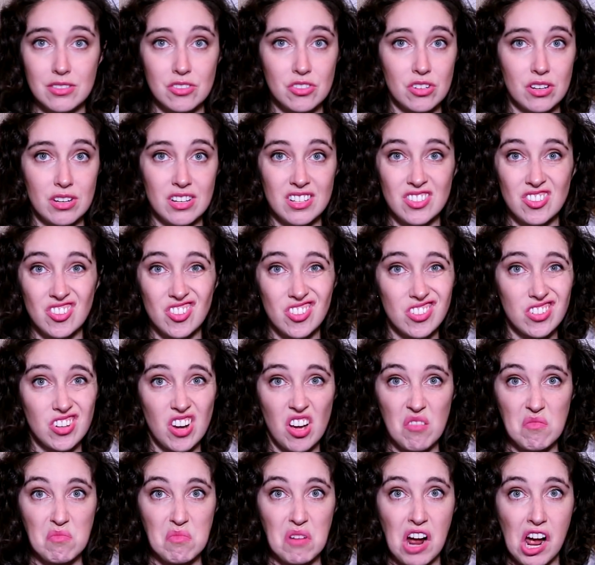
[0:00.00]
it's just
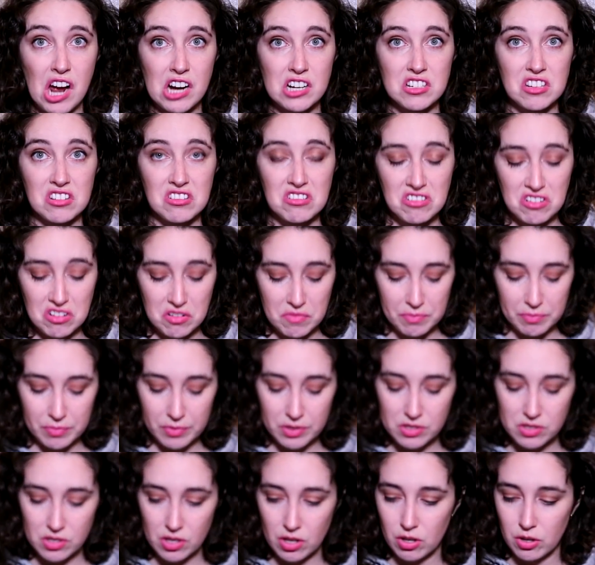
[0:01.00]
not practical.
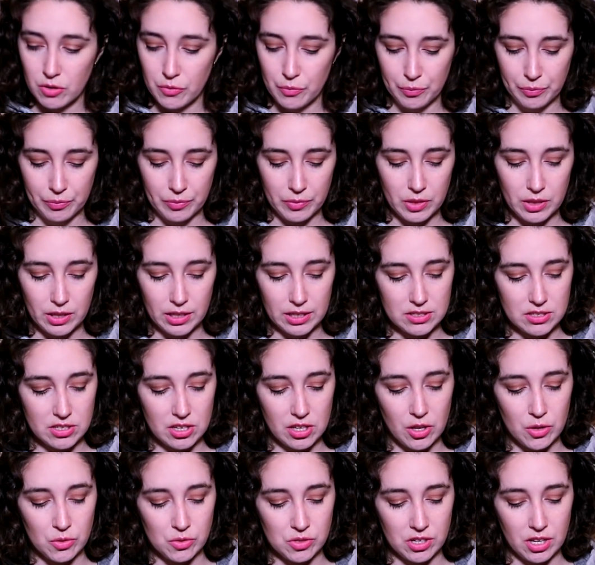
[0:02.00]
Okay. So let's
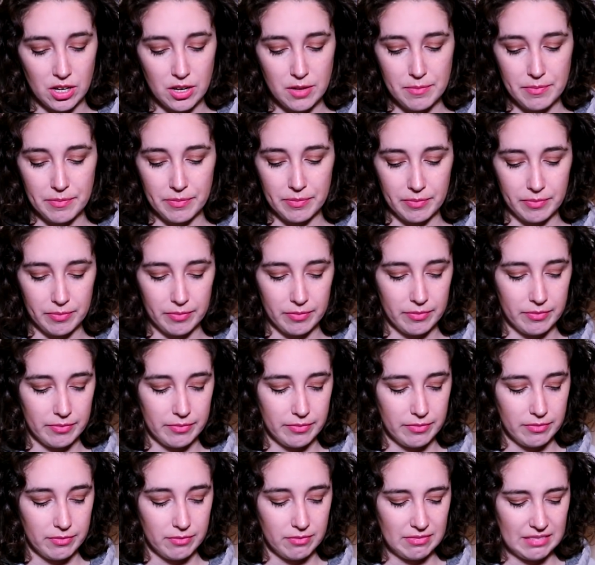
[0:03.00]
close it up.
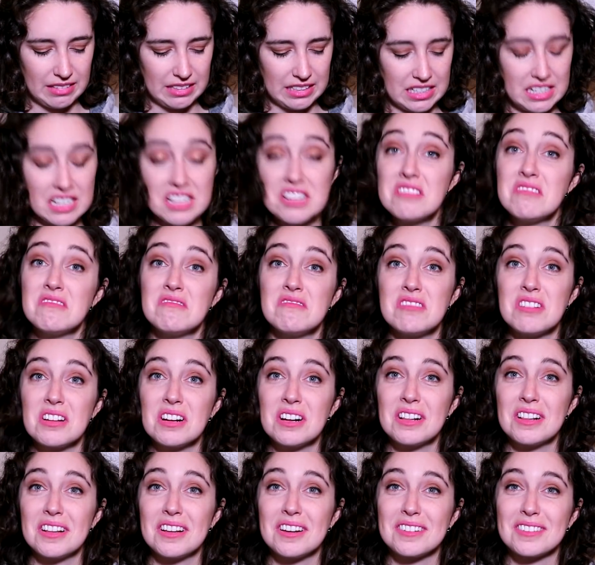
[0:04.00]

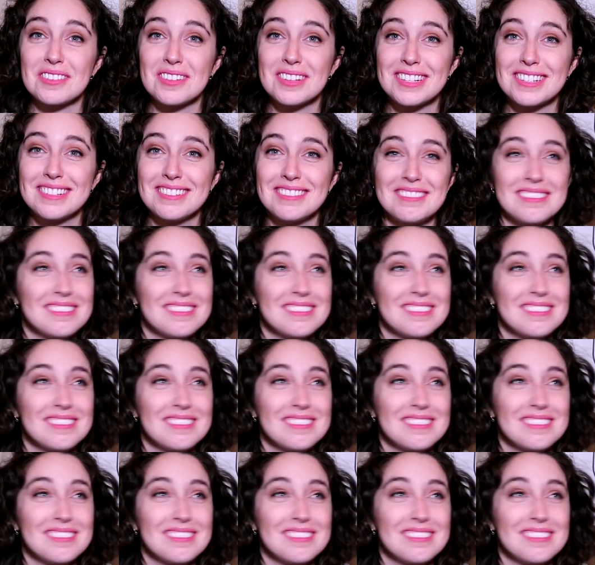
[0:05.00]
Didn't close.